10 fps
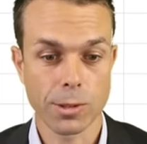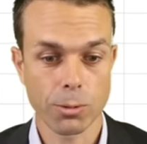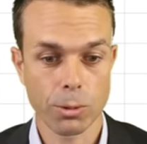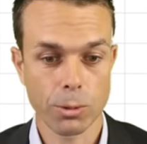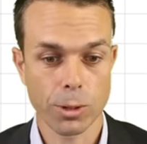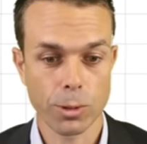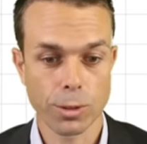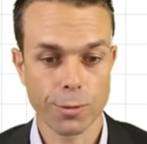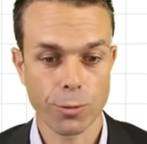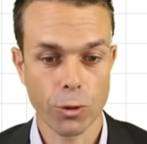So what we want to do
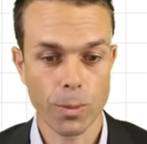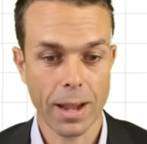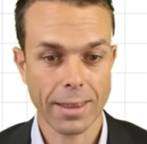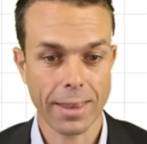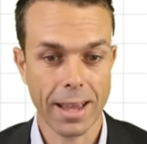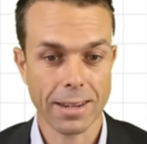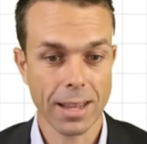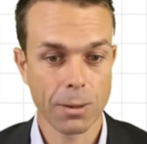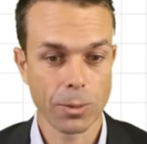is format that,